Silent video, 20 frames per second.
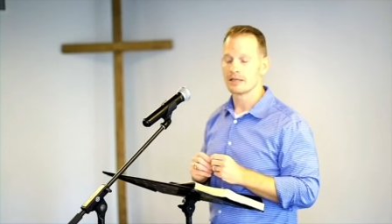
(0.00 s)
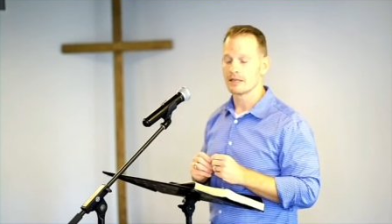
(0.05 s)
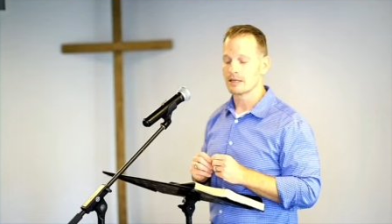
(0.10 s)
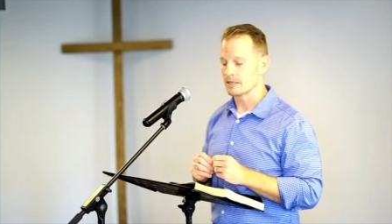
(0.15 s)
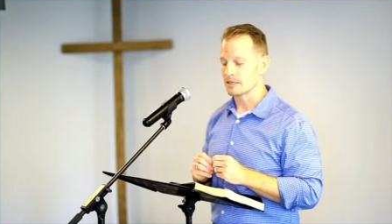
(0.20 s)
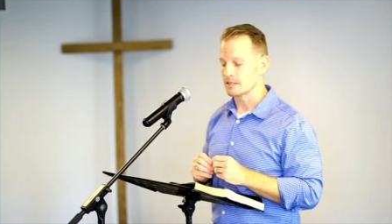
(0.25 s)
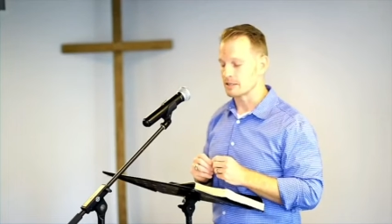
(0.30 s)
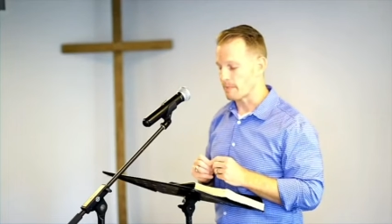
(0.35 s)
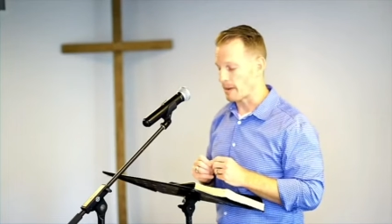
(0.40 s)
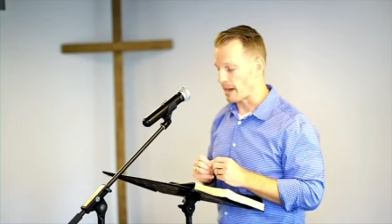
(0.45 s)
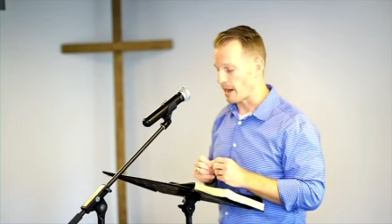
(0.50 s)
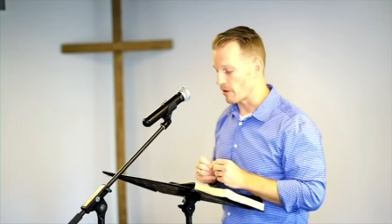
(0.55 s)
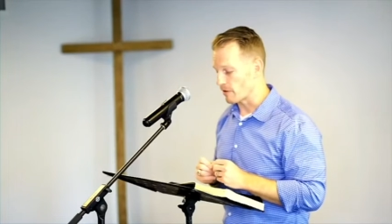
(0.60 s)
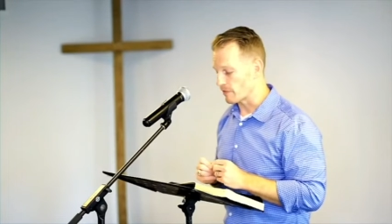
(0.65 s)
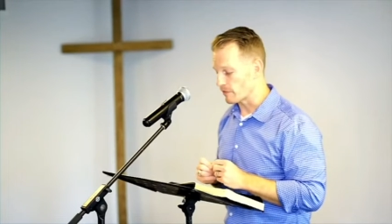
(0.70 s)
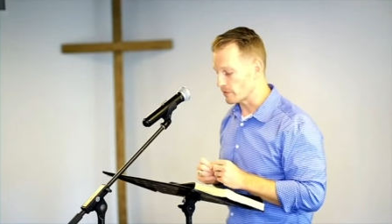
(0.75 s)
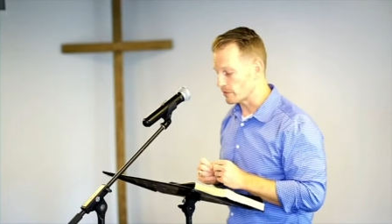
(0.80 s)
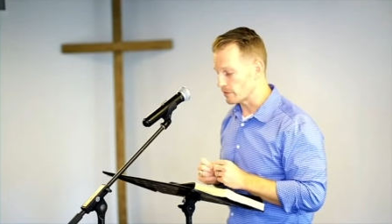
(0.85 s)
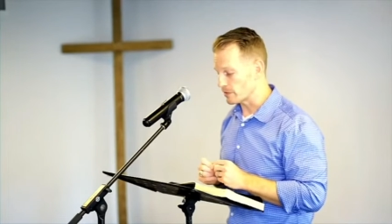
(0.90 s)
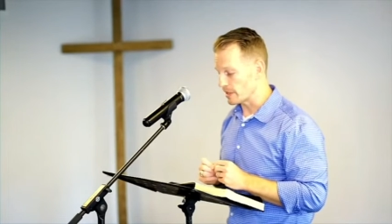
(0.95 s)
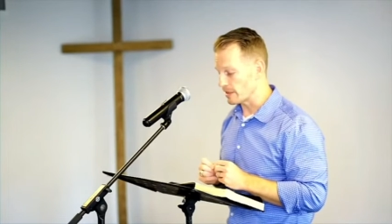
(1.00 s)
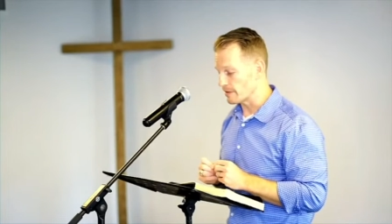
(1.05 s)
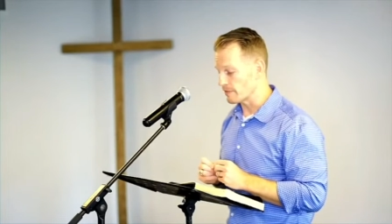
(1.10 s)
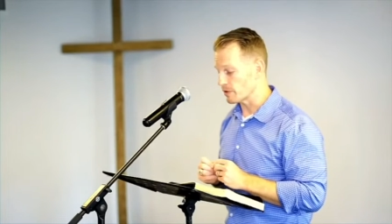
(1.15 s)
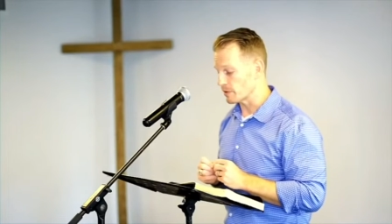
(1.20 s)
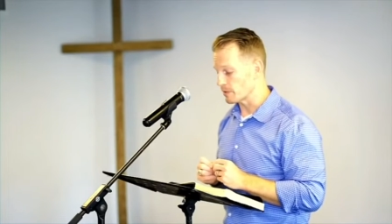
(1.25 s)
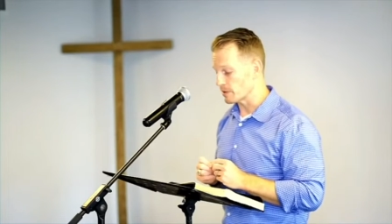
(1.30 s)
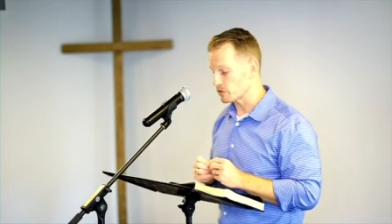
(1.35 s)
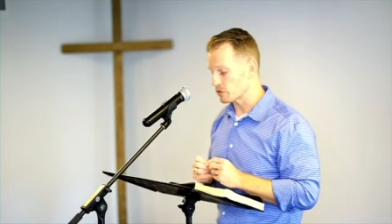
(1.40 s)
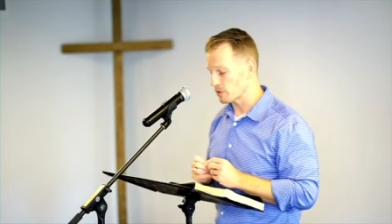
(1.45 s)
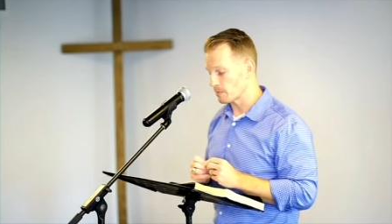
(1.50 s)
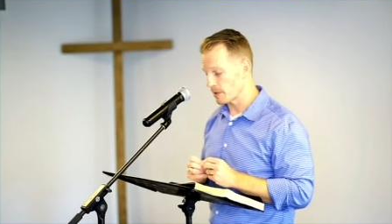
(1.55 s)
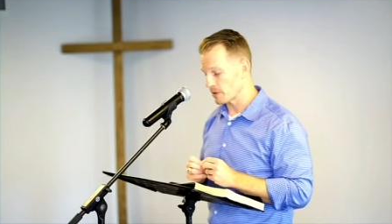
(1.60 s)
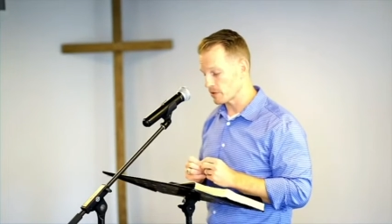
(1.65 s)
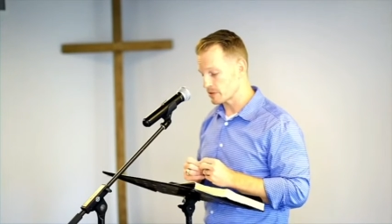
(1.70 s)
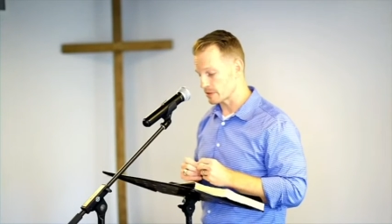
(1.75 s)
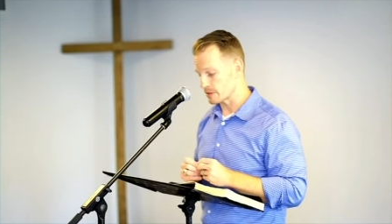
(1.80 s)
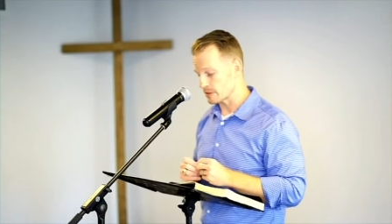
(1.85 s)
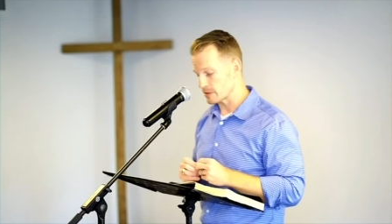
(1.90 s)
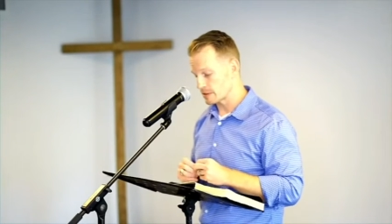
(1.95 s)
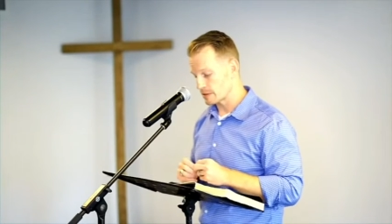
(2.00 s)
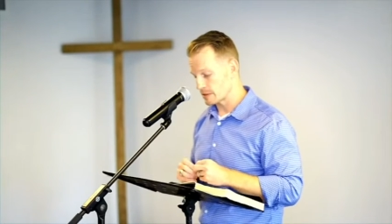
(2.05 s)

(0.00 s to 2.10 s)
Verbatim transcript: He's a powerful, influential person.